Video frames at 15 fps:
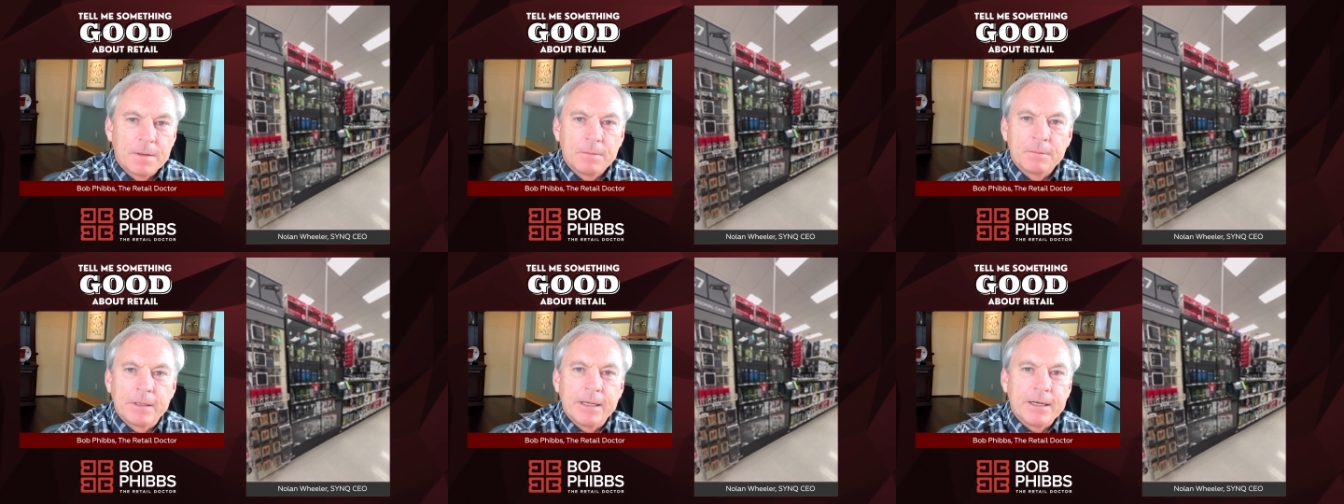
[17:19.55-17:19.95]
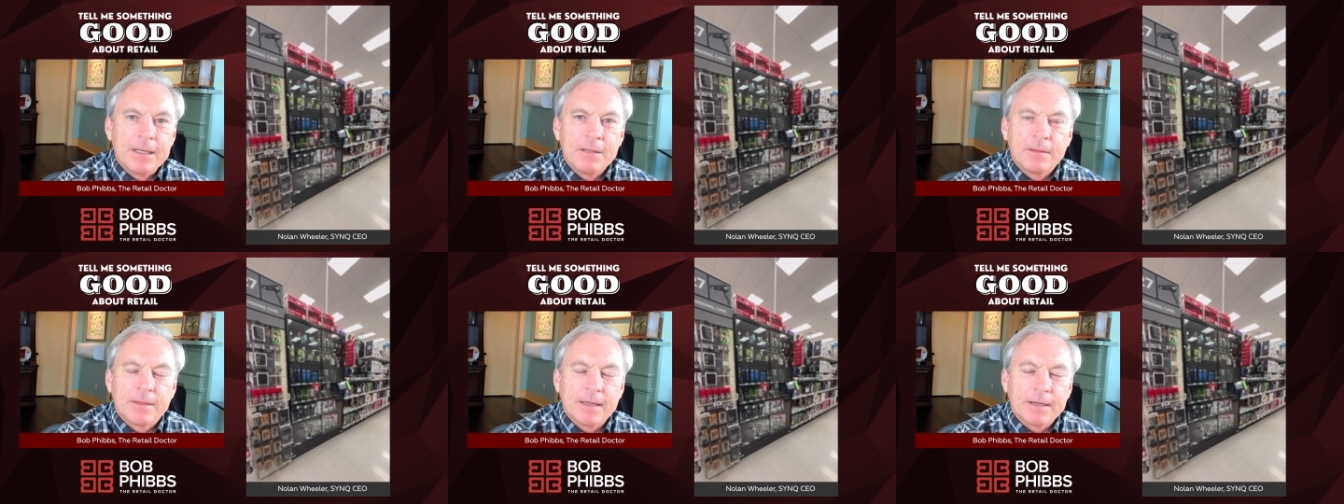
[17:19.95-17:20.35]
getting
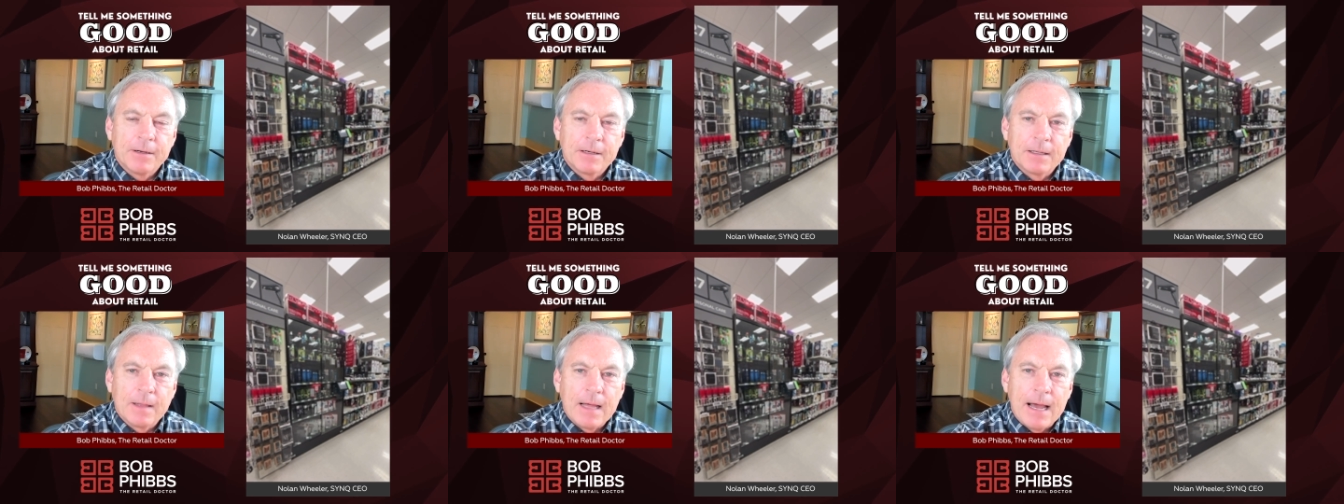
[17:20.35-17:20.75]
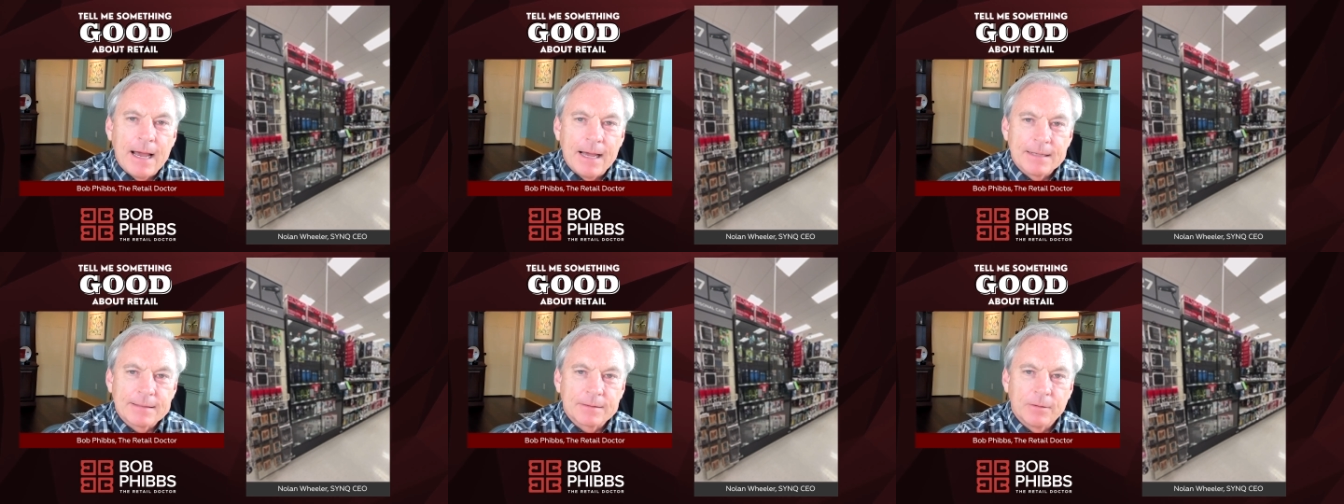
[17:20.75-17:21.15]
thicker
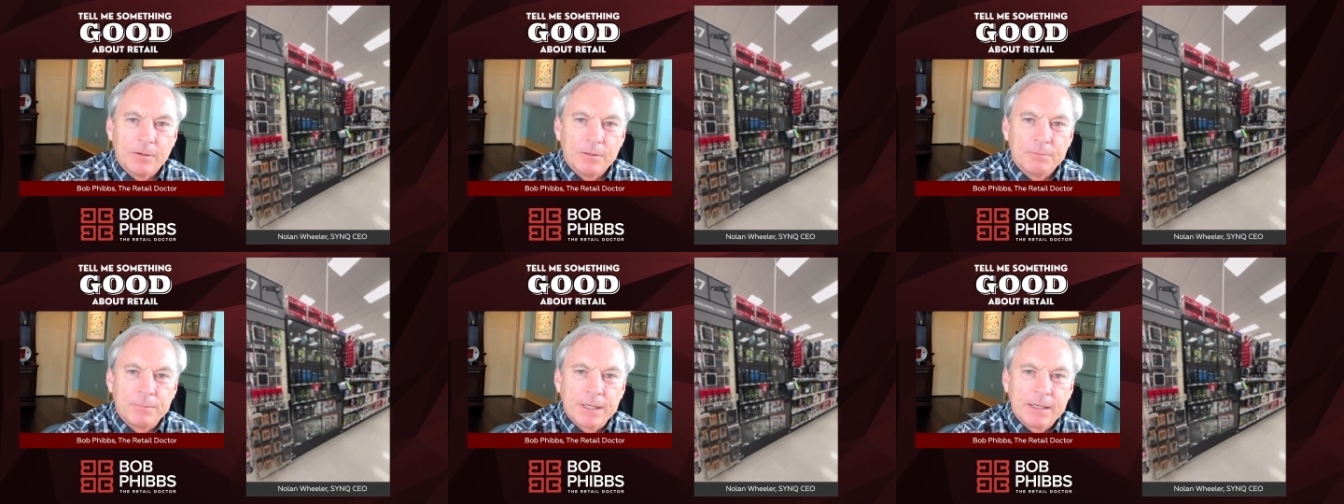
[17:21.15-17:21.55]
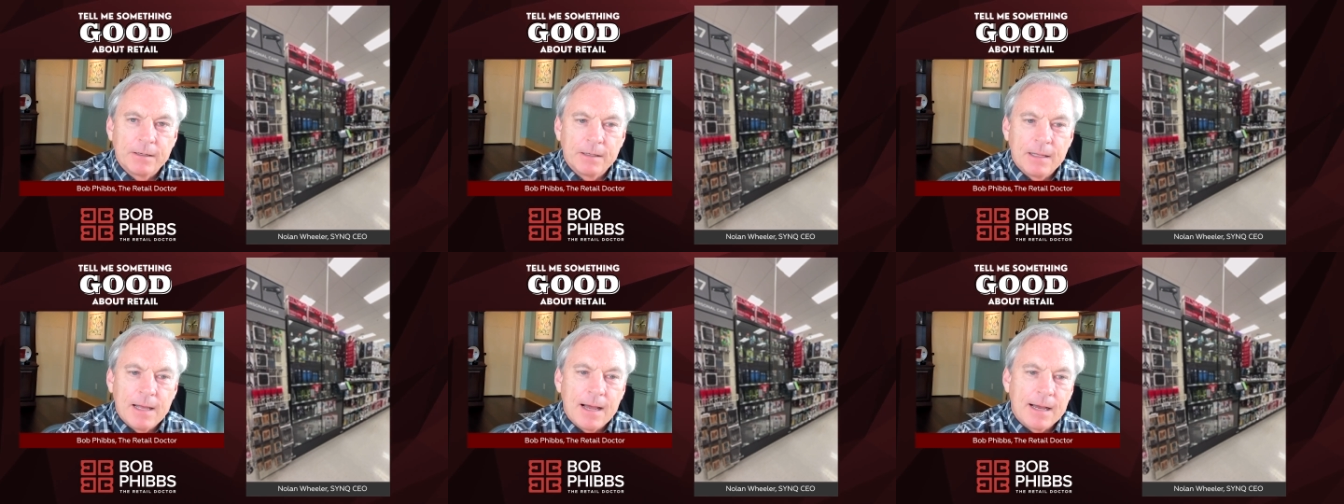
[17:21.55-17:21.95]
glass or bigger
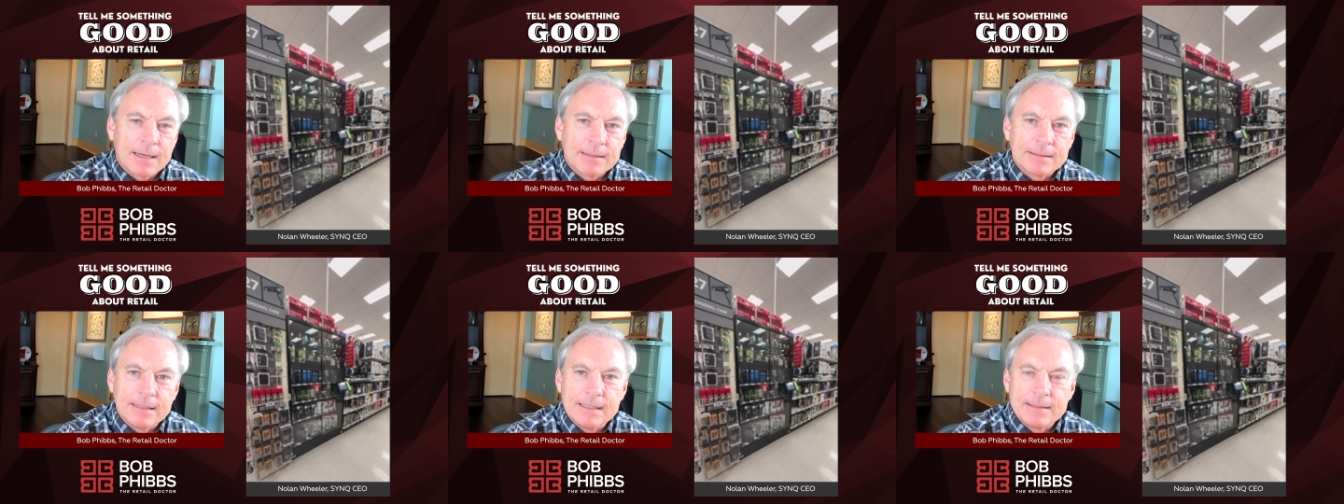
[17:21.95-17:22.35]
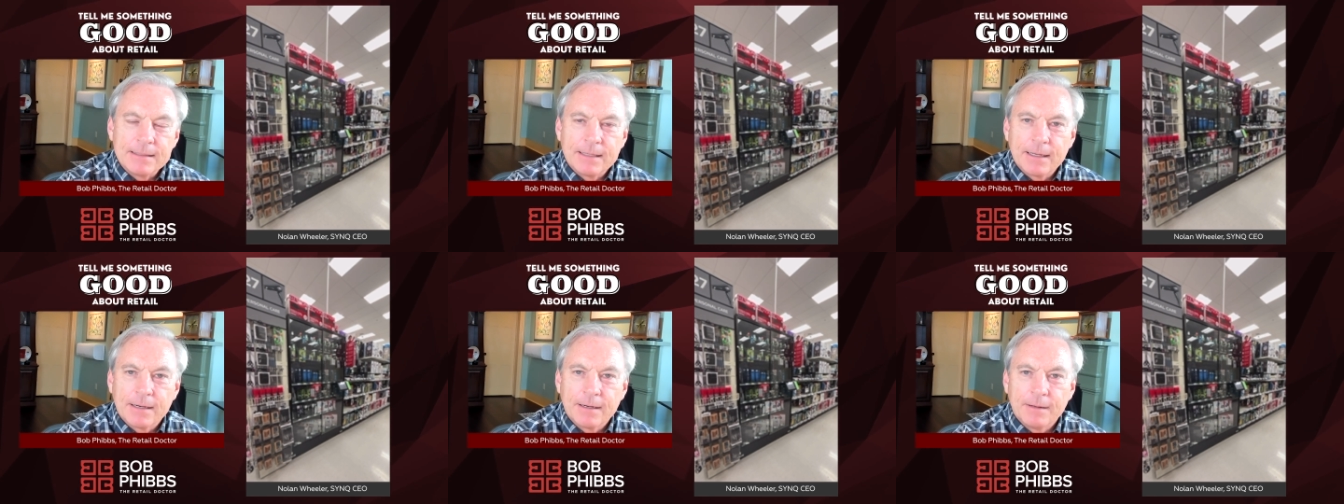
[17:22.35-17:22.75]
locks isn't
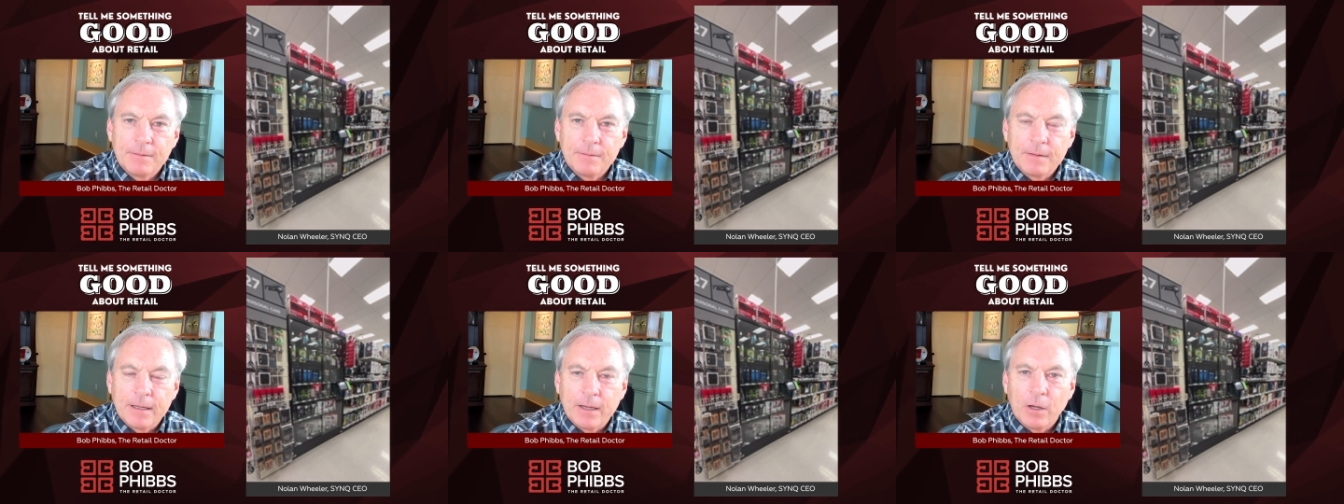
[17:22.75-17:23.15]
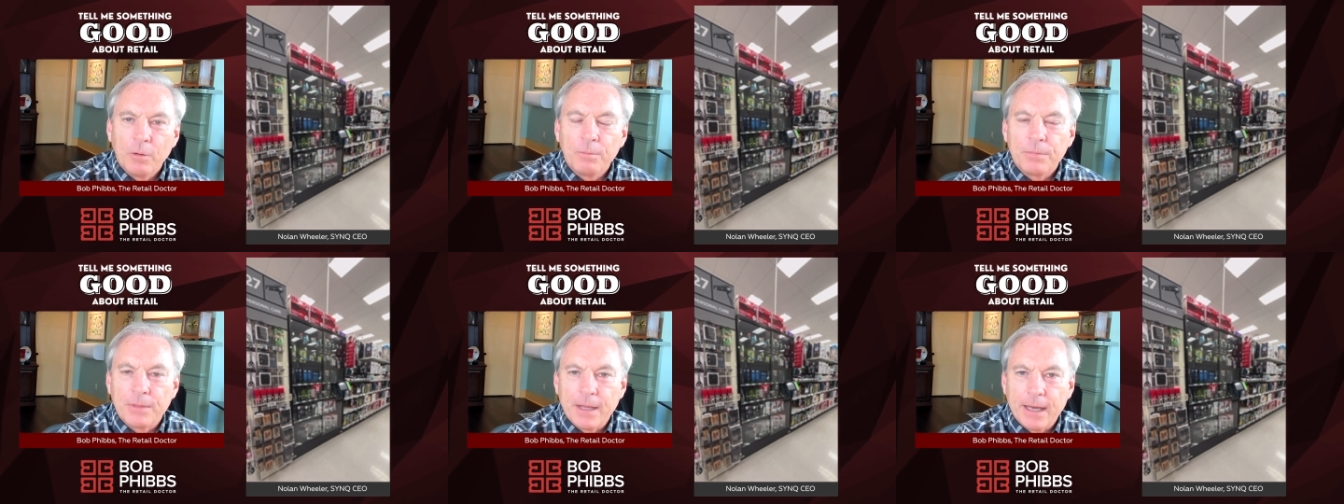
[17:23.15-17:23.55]
going to
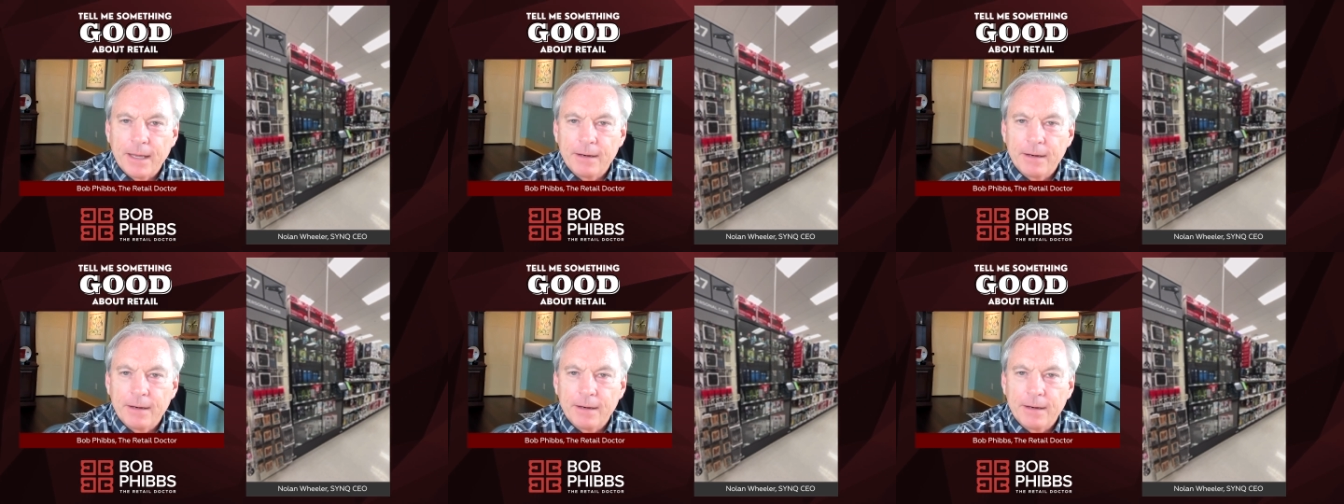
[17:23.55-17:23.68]
help that.